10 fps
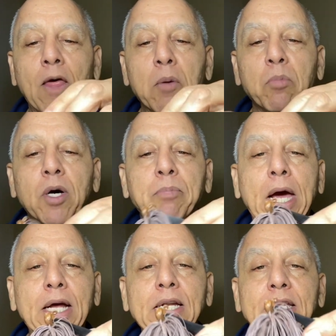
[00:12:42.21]
But back
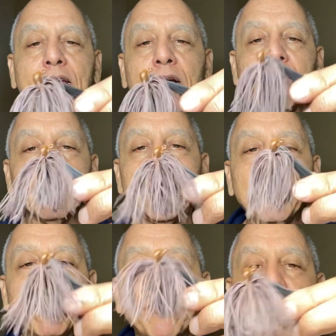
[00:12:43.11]
in the day, it
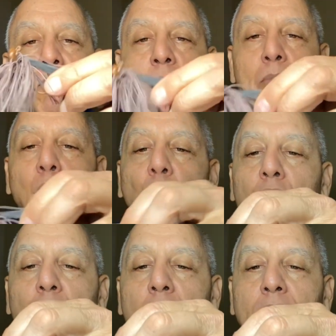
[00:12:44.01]
was pork
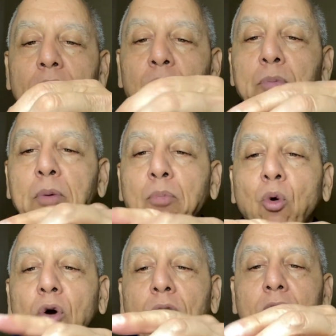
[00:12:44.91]
rind. We put
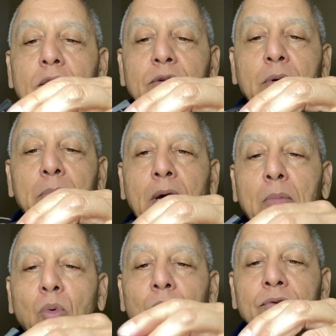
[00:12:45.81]
pork rind on these bad
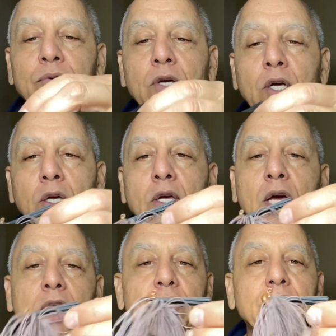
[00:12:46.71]
boys.
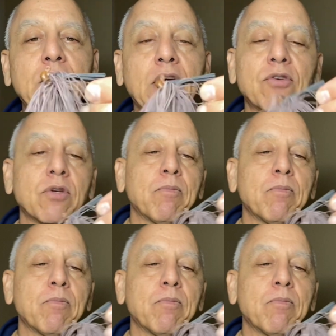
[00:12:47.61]
And used to catch